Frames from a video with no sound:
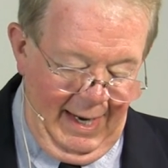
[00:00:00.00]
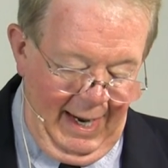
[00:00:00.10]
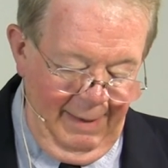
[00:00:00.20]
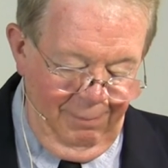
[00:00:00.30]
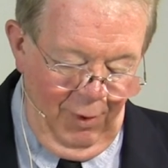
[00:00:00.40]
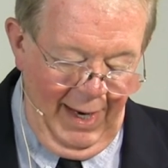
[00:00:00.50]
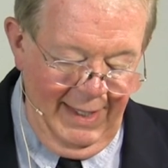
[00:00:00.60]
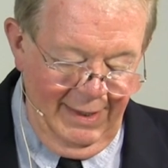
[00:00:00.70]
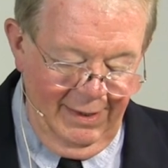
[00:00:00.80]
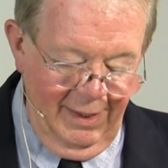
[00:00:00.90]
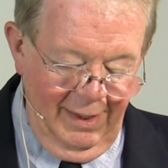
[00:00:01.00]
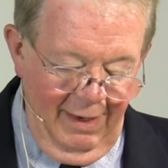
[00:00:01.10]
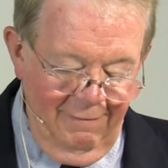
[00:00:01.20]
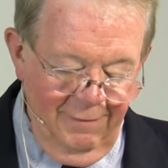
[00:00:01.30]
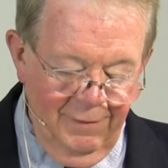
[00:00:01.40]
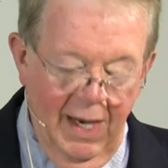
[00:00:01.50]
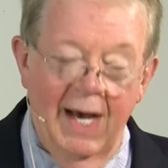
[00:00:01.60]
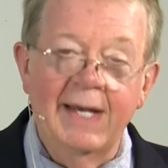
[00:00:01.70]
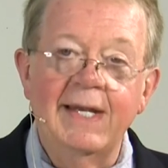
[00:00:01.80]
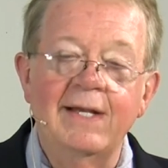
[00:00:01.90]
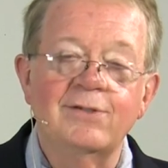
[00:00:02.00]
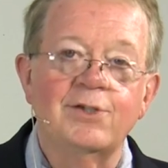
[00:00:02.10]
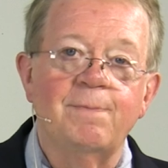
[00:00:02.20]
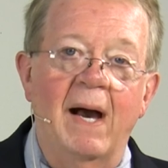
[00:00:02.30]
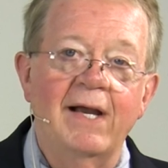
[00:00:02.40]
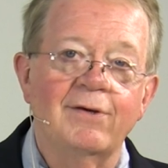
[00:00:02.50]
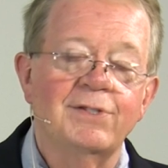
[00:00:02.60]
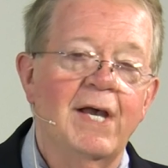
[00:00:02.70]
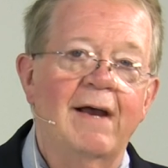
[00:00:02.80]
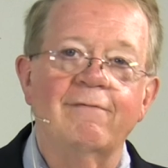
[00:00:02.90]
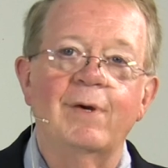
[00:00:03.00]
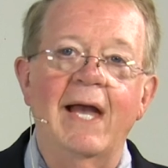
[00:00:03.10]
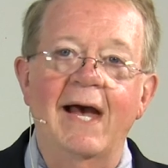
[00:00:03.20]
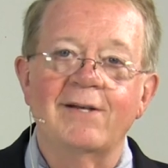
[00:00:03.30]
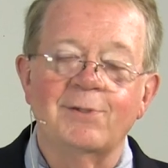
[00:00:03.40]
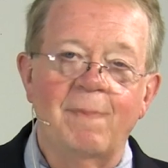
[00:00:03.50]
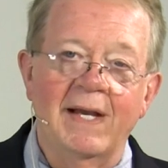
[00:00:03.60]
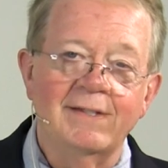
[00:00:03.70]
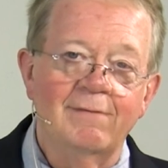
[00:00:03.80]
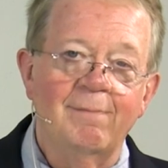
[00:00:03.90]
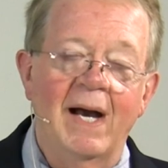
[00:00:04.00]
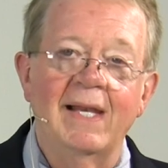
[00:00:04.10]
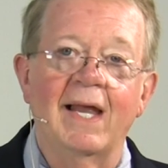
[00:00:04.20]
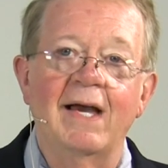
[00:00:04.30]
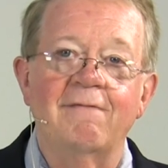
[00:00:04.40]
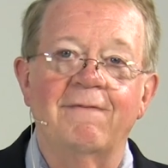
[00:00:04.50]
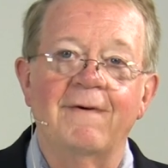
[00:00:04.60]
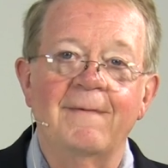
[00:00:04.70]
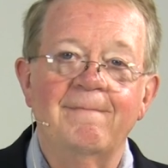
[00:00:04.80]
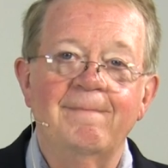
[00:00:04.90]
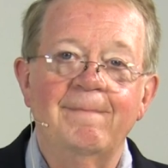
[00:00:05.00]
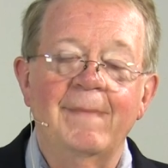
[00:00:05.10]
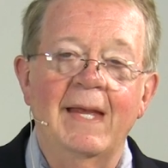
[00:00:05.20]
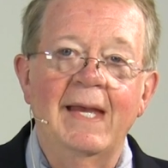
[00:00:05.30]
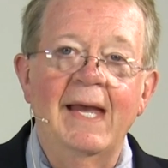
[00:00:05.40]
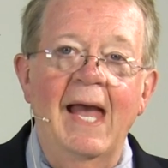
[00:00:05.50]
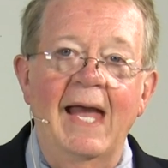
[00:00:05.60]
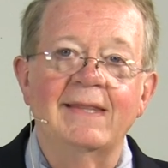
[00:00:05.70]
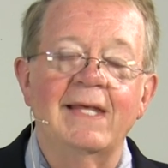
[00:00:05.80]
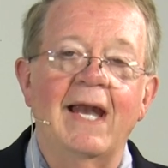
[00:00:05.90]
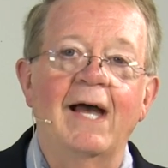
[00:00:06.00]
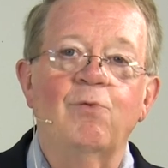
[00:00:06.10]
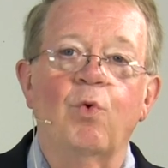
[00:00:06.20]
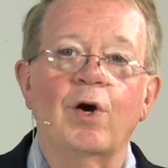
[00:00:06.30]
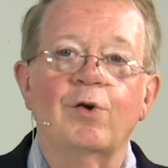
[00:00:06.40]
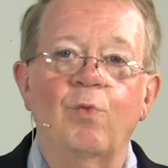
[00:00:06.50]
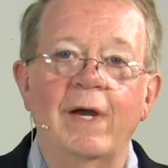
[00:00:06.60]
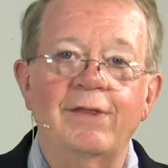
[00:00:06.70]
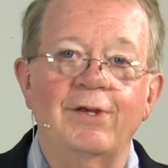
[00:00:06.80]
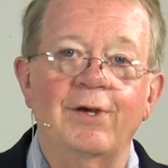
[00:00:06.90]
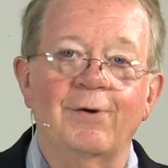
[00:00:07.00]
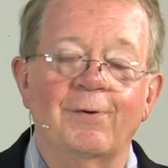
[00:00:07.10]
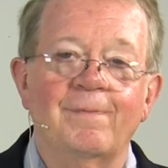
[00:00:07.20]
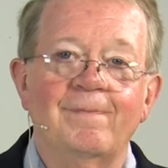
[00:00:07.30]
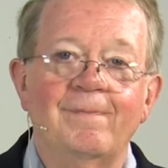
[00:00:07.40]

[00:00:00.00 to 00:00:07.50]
I pray that the love of God inspires every aspect of my life, and that I work with you,